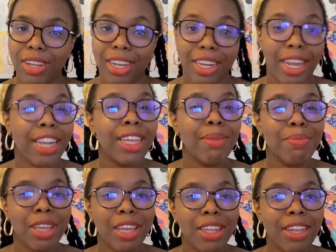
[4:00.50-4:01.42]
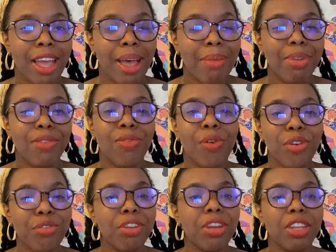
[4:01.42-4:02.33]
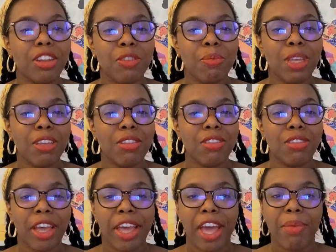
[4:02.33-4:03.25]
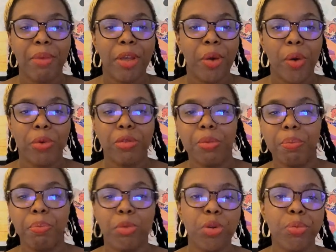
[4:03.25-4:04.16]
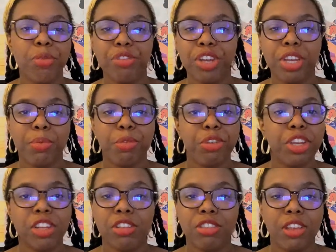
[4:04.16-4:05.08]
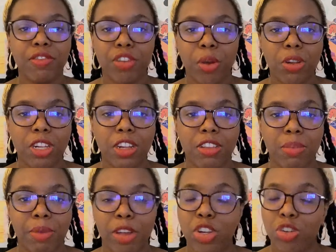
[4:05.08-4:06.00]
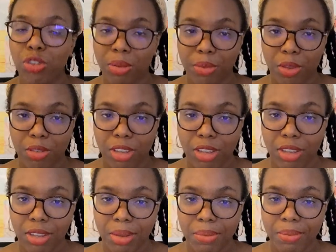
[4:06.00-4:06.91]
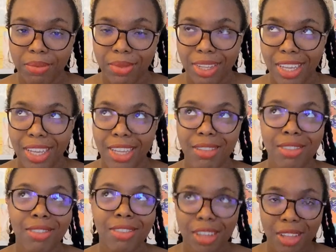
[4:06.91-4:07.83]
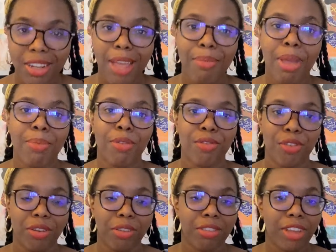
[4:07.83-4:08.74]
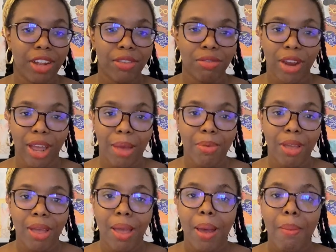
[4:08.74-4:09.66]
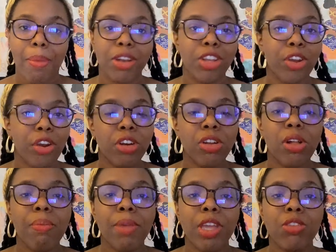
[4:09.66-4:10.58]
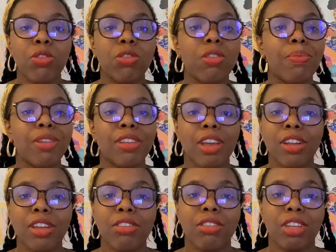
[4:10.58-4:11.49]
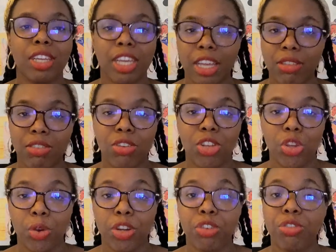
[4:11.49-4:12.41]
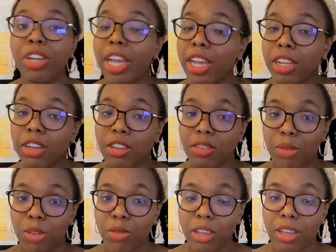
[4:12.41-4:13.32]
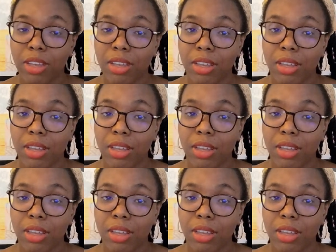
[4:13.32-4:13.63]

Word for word: and I'll admit that before reading this piece, I had my own boomery preconceived notions about drill music. It's still not my preferred style of rap, but the article makes you sympathetic to the kids in New York creating this music.